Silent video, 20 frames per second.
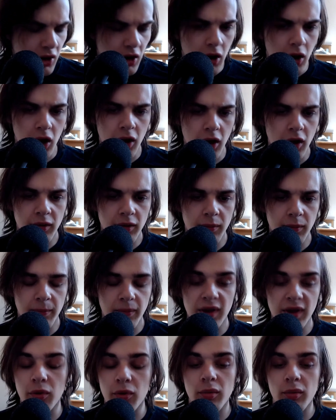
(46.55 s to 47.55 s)
But
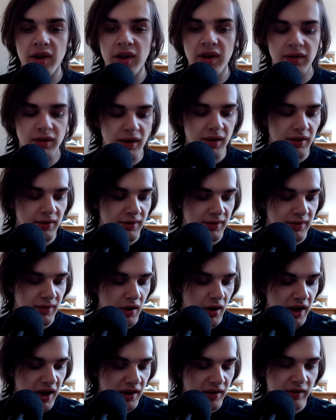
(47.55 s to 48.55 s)
the problem is
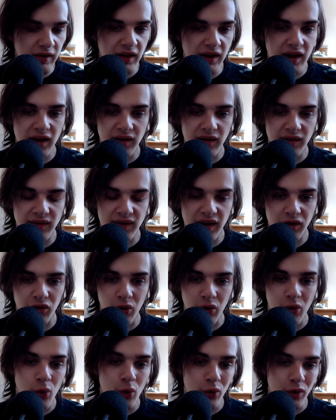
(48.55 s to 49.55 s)
I accidentally had it set to
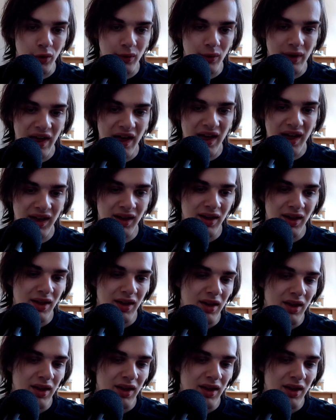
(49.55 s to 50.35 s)
call UK,